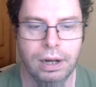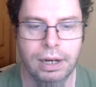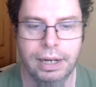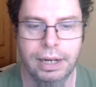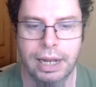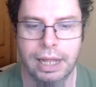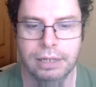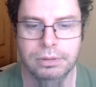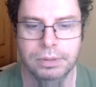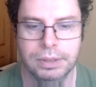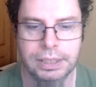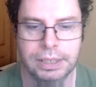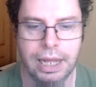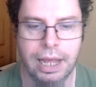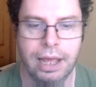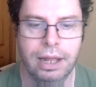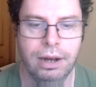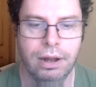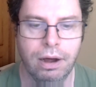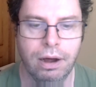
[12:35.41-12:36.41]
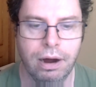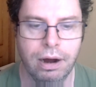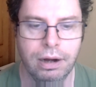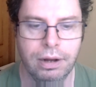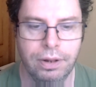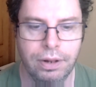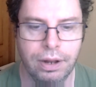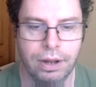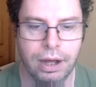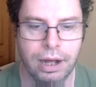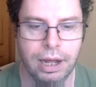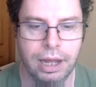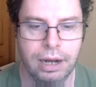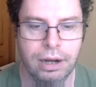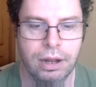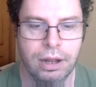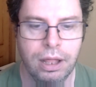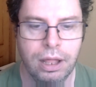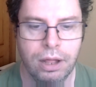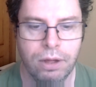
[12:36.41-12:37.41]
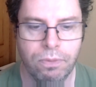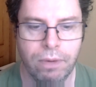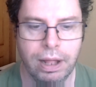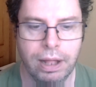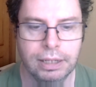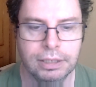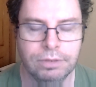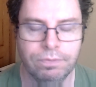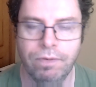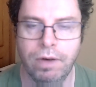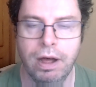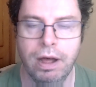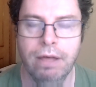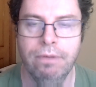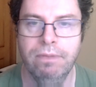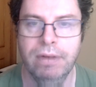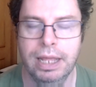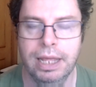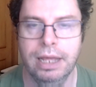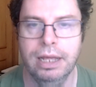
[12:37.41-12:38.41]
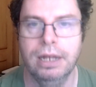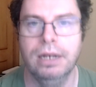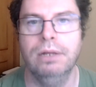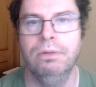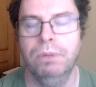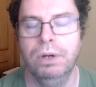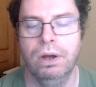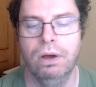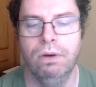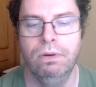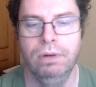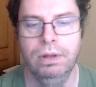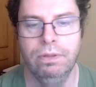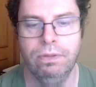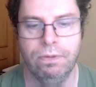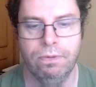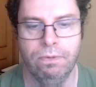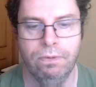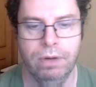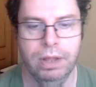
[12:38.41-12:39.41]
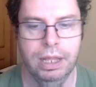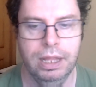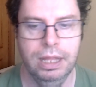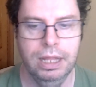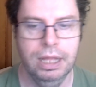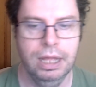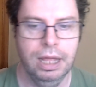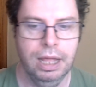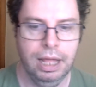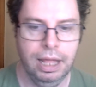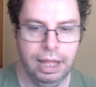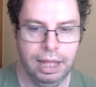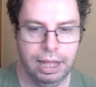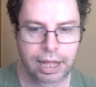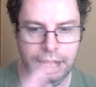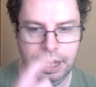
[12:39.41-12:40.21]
Scotland next with 10, Ireland 9, Wales 5, and England with only 3.